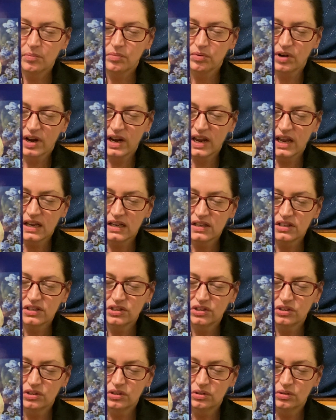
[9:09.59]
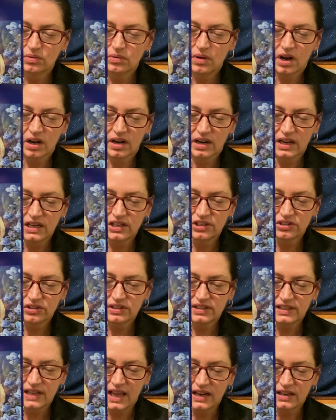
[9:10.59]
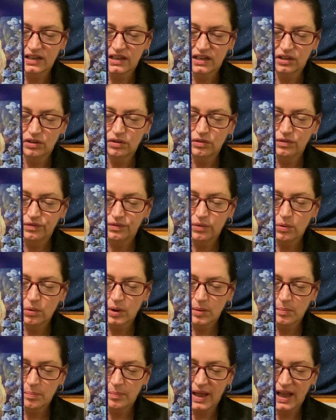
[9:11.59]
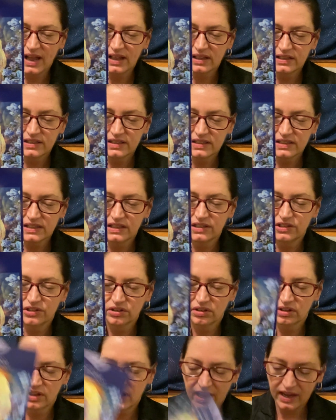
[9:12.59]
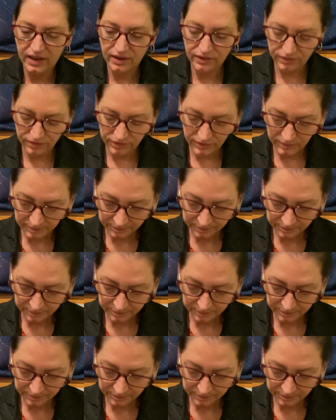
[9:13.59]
Pray to Archangel Zadkiel for balance in your life.